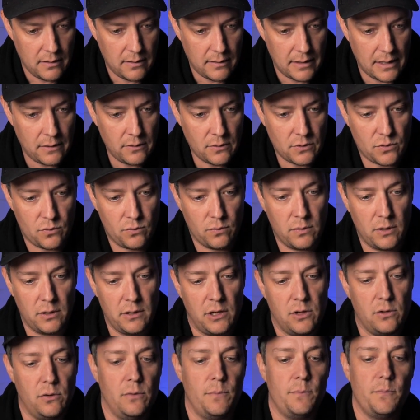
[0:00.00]
that looks really
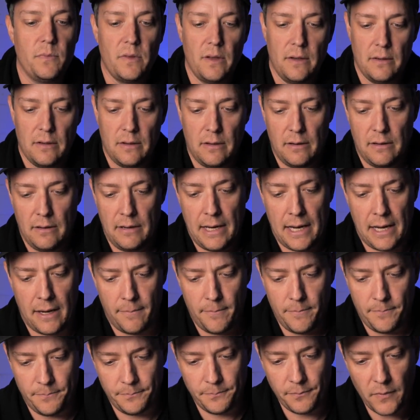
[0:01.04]
cool. Now,
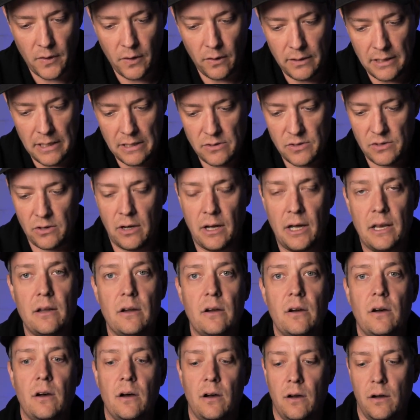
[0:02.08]
on the inside
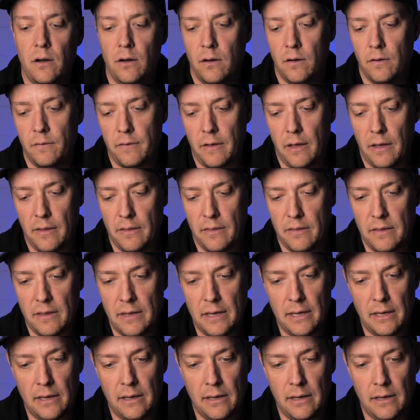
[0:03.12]
of
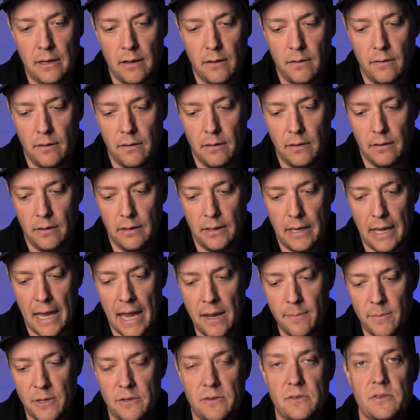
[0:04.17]
the
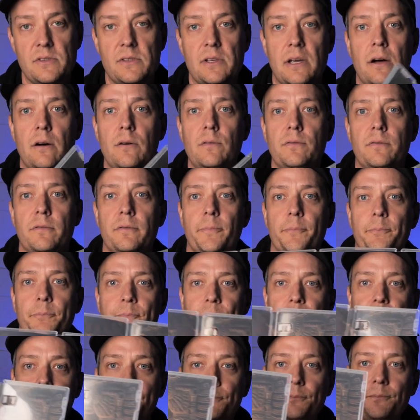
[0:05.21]
game itself,
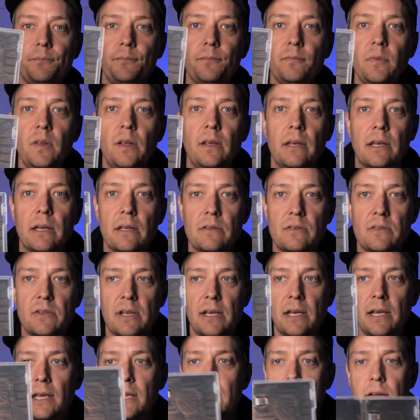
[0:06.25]
you can
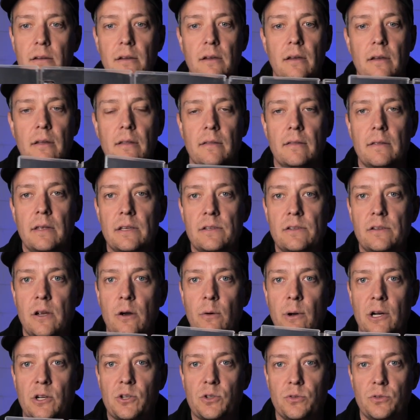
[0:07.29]
see there's
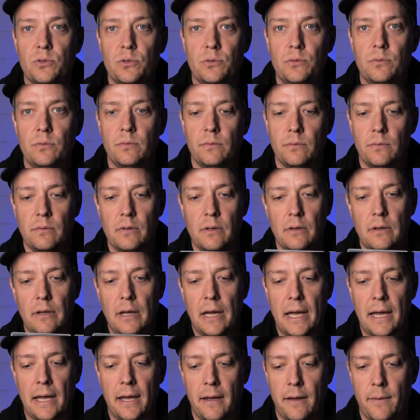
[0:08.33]
no actual
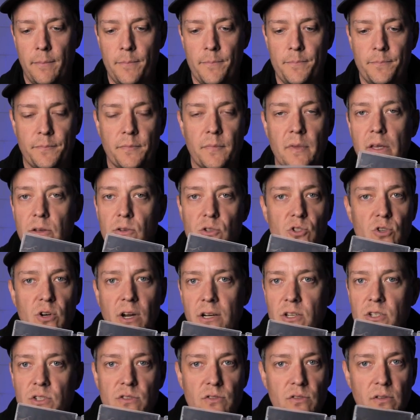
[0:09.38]

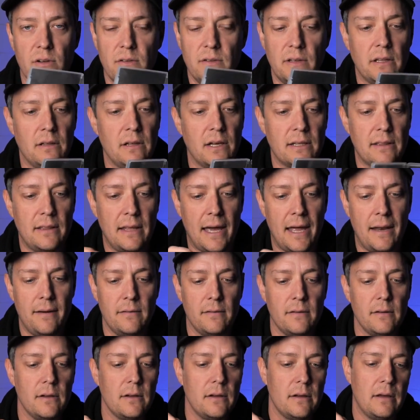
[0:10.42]
instructions or anything like
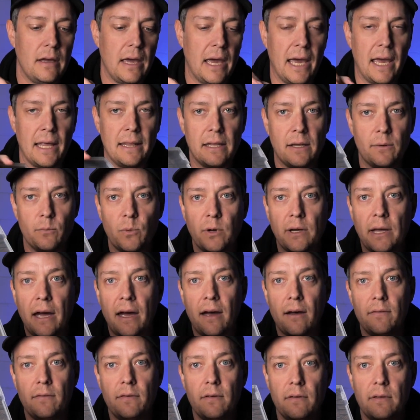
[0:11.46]
that. And then we
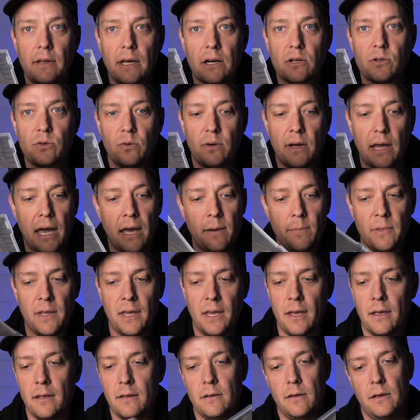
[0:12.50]
have the actual game there